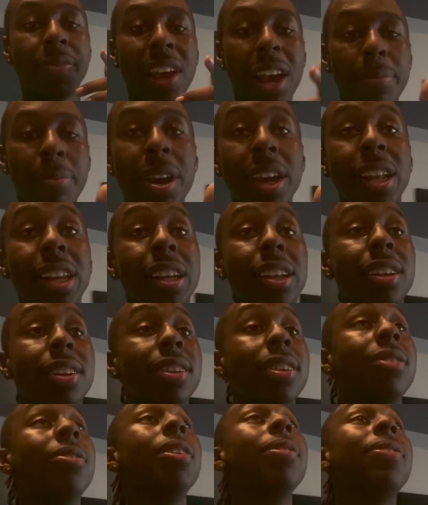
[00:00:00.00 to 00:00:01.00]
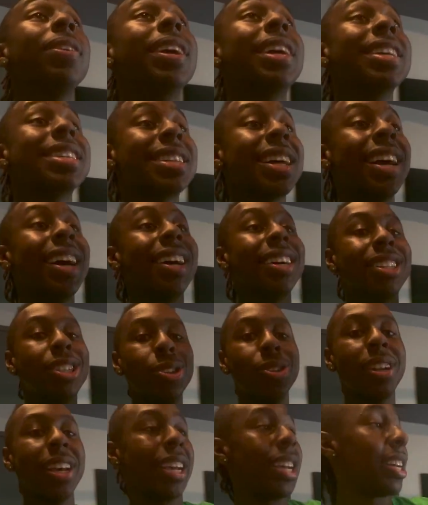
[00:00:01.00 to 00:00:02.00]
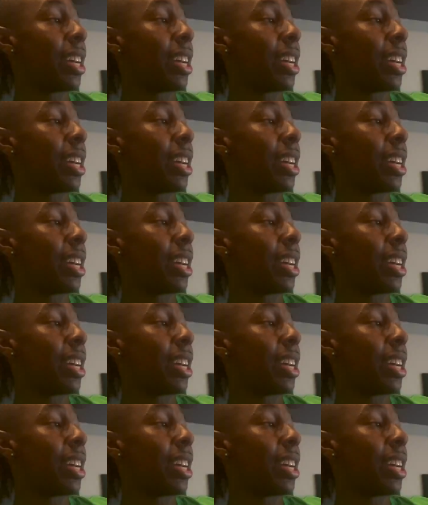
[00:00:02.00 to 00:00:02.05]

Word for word: I made it. We finna get signed today.